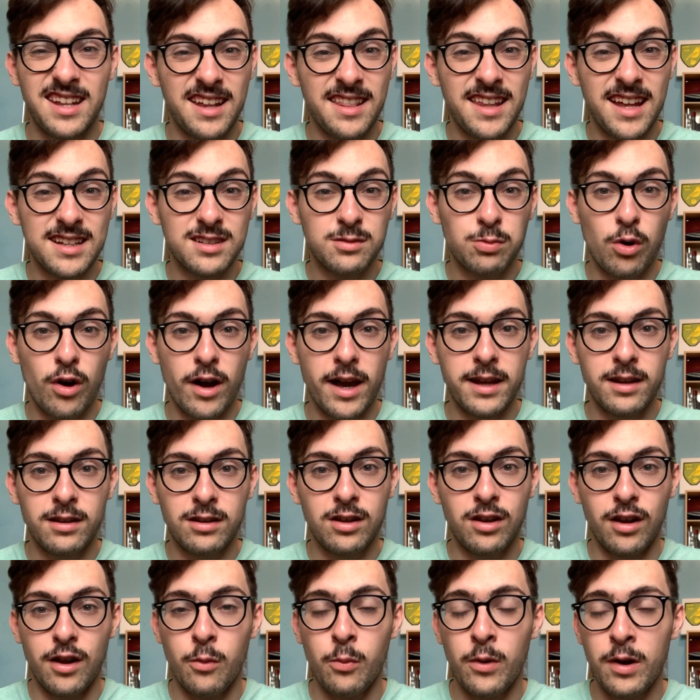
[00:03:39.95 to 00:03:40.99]
and that's why
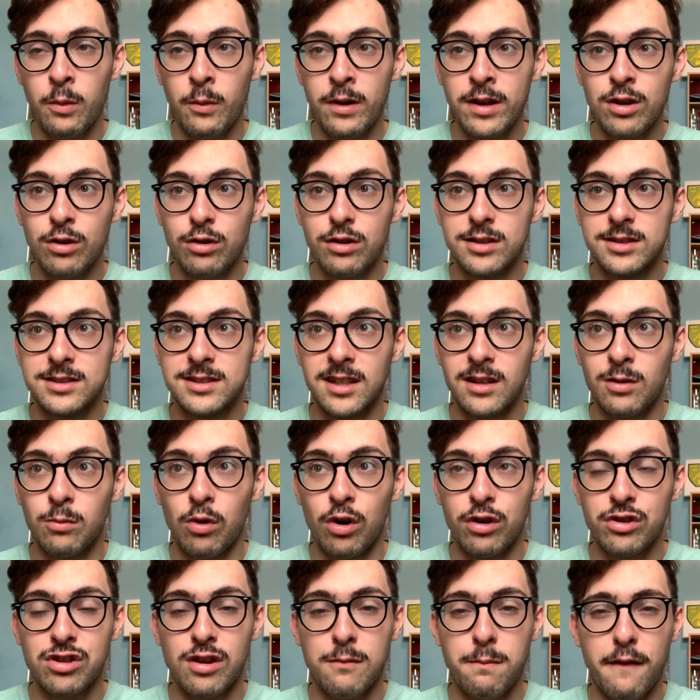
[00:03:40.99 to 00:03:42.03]
you know when you consider
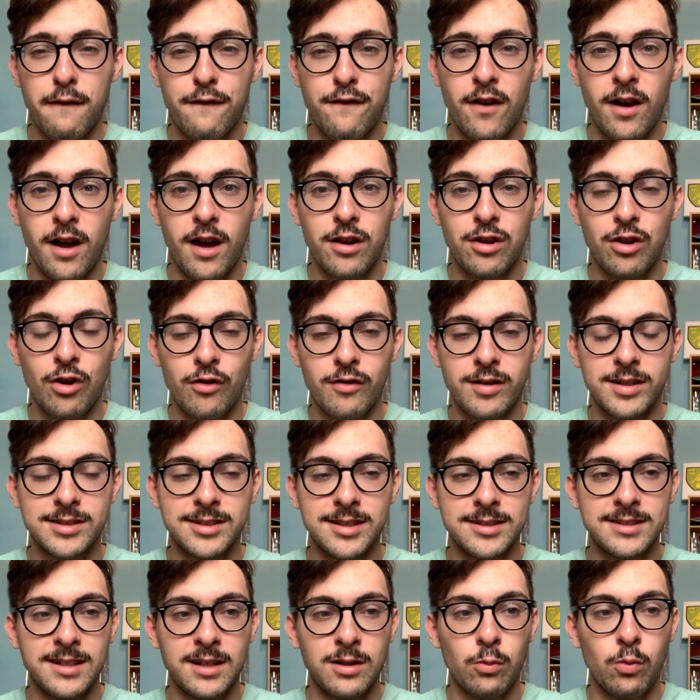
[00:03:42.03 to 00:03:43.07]
what would you prefer norwich
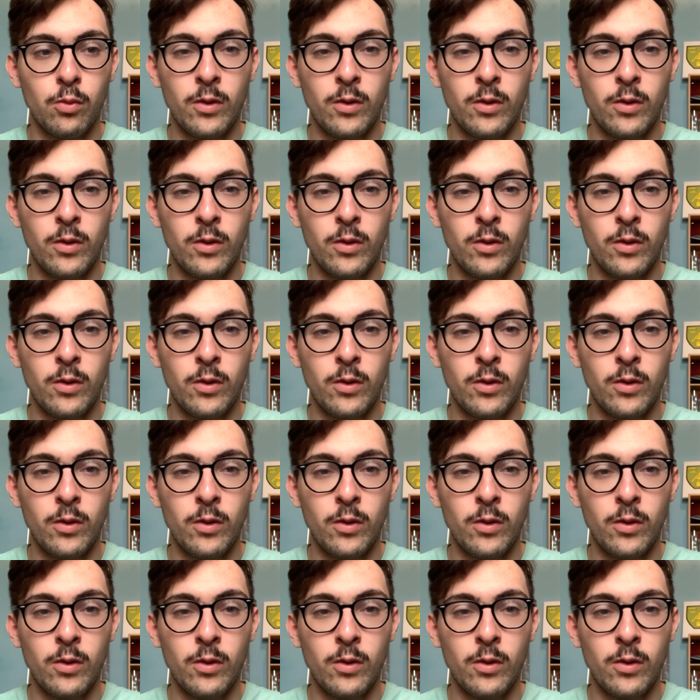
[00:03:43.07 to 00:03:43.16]
city